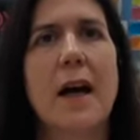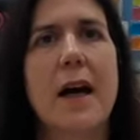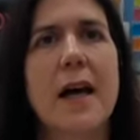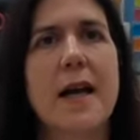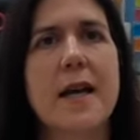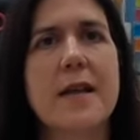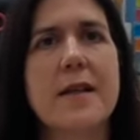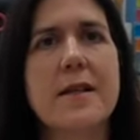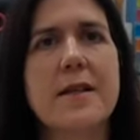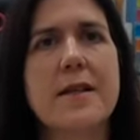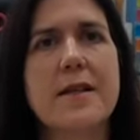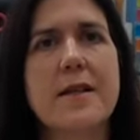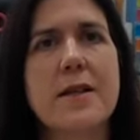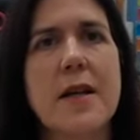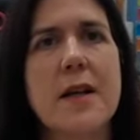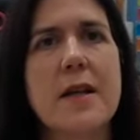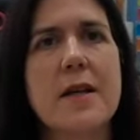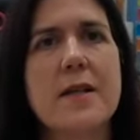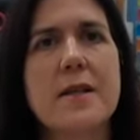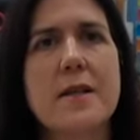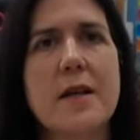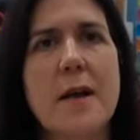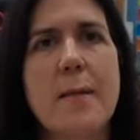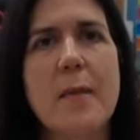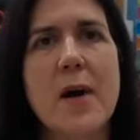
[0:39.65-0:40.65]
It's the
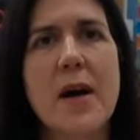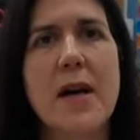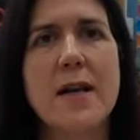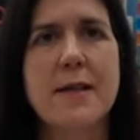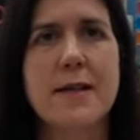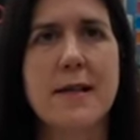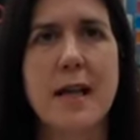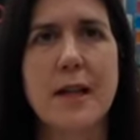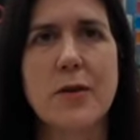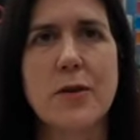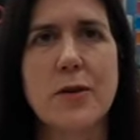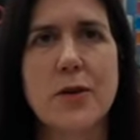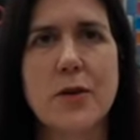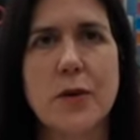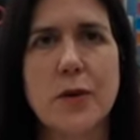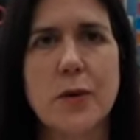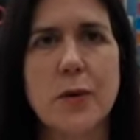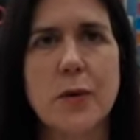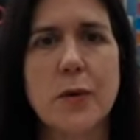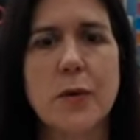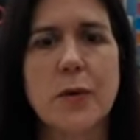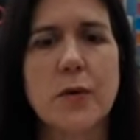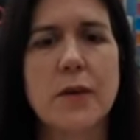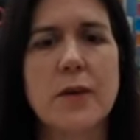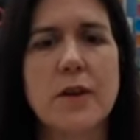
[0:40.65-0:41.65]
Summer
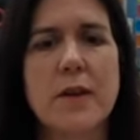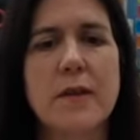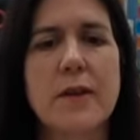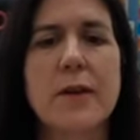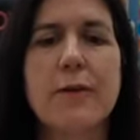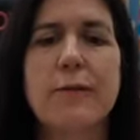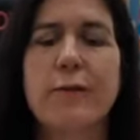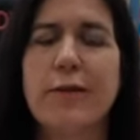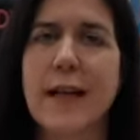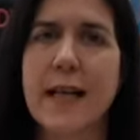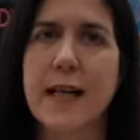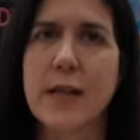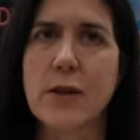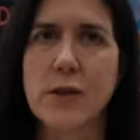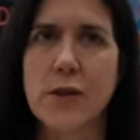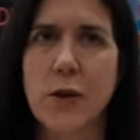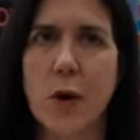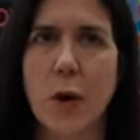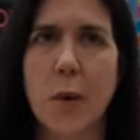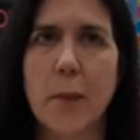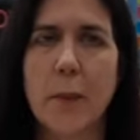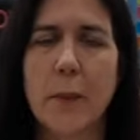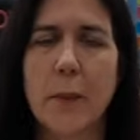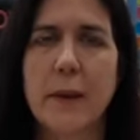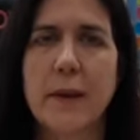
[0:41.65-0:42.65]
Essentials, the Fleet
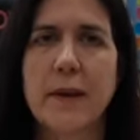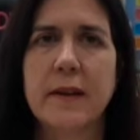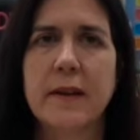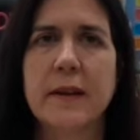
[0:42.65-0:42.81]
Top.